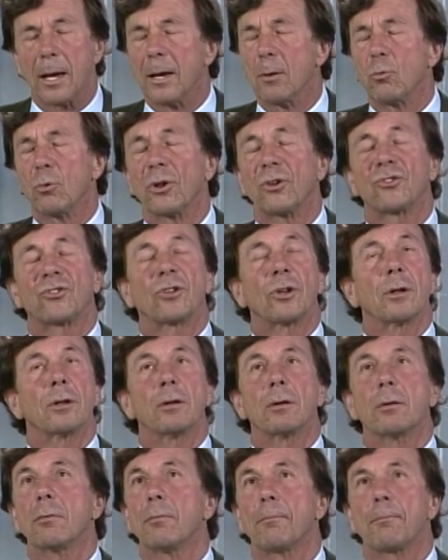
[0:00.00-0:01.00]
It was
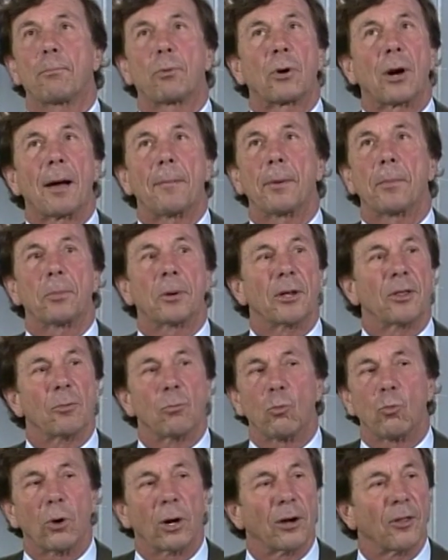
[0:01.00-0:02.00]
probably
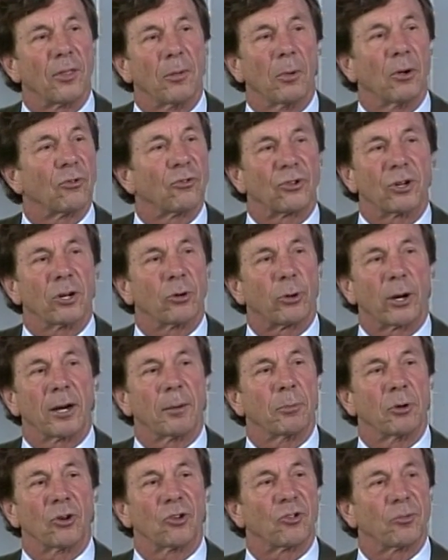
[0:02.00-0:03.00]
one of the most
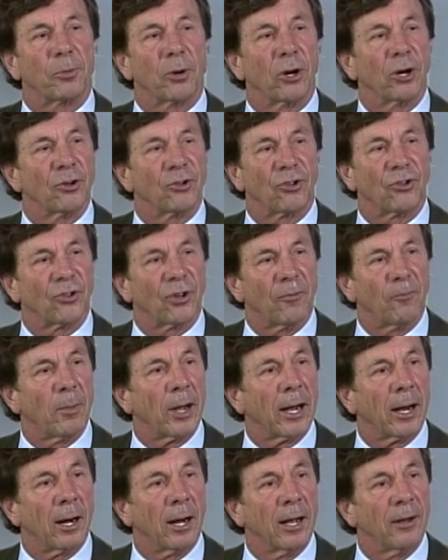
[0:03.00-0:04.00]
incredible experiences of
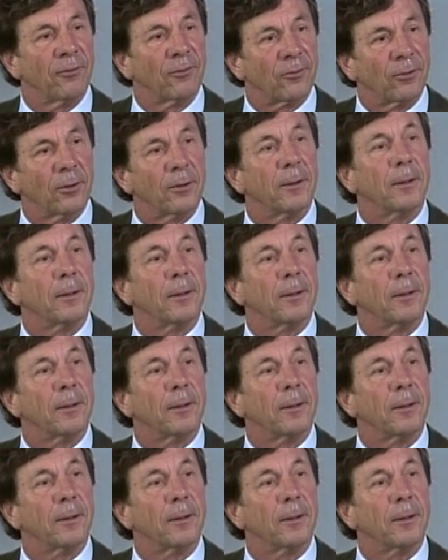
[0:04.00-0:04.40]
my life.